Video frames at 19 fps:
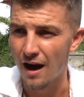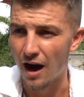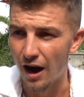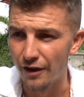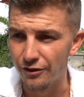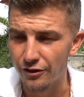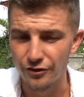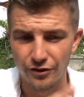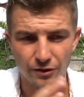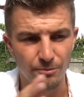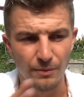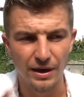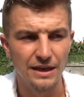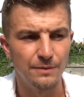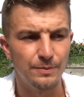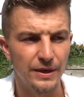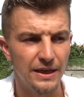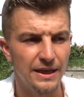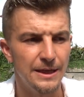other than
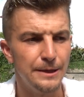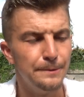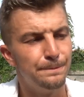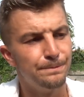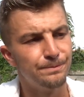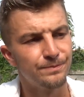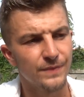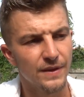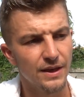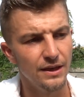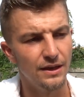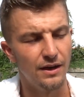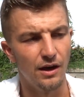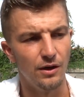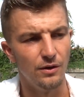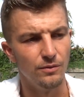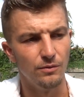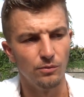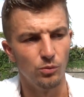maybe, you
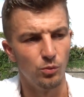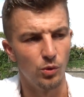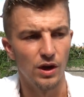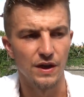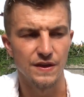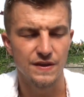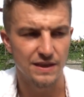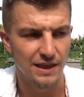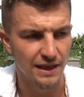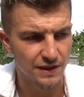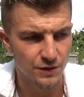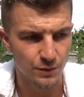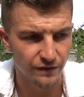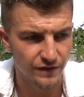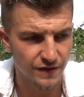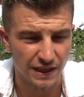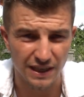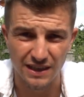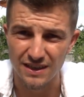know, worse things we've
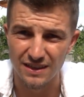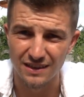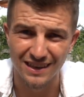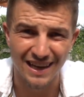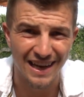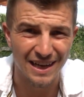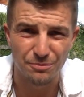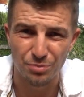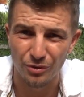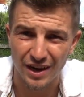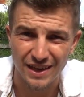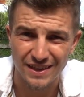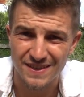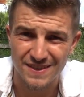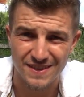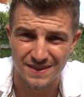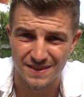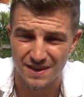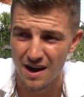seen in leg
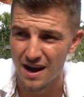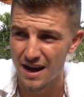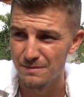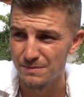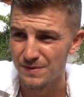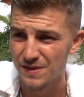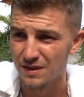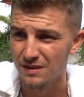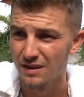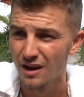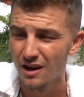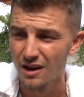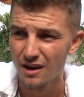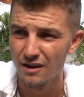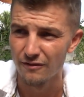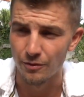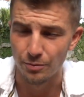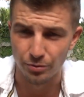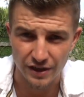breaks at times, and
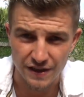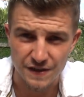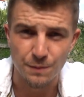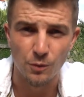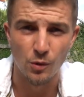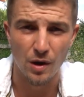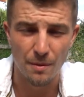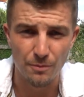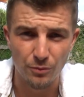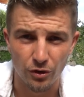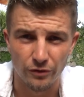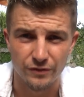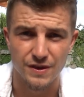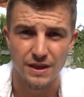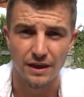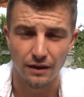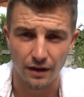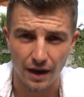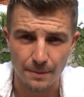Fabrice Muamba
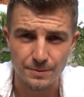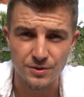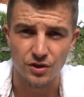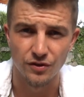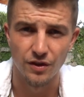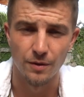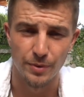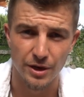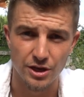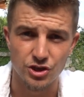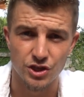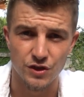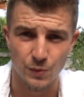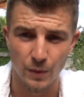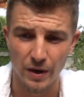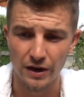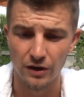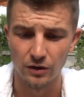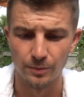obviously collapsed on the pitch as
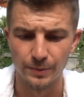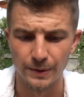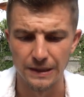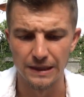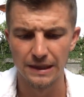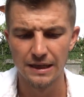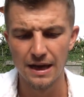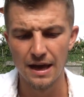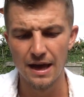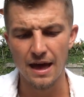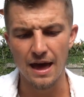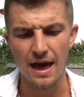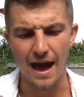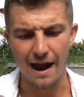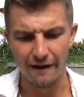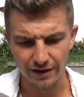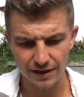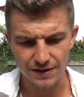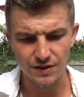well, but
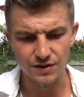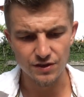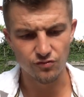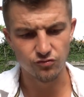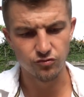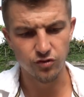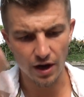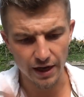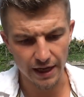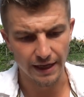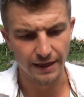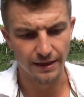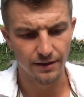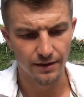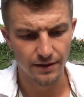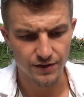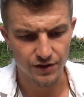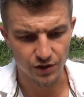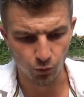Eriksen's running
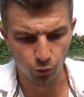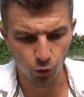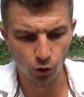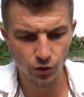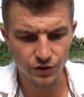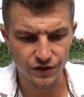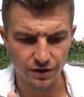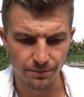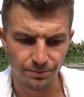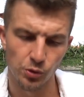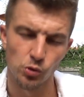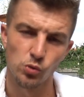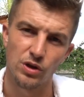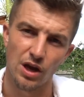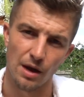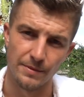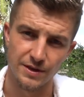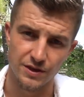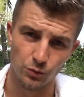towards the ball
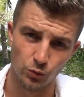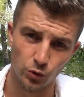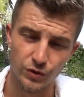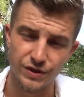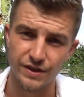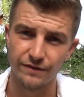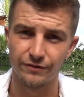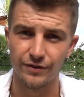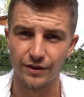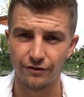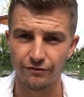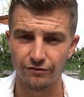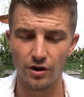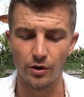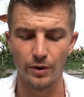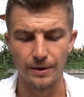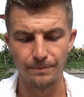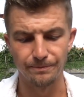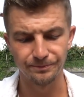coming towards him for the
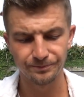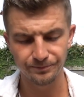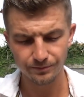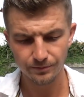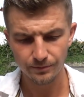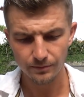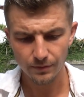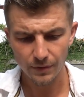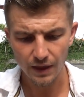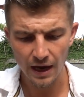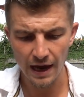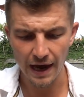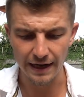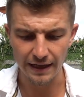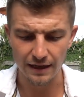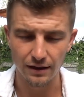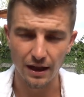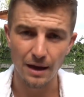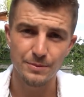throw-in, and
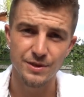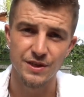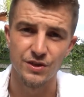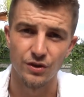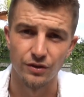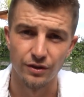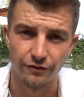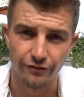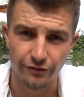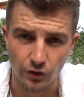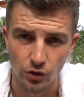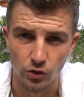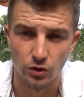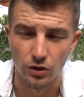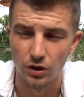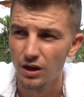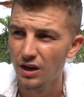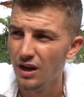he collapses on the floor.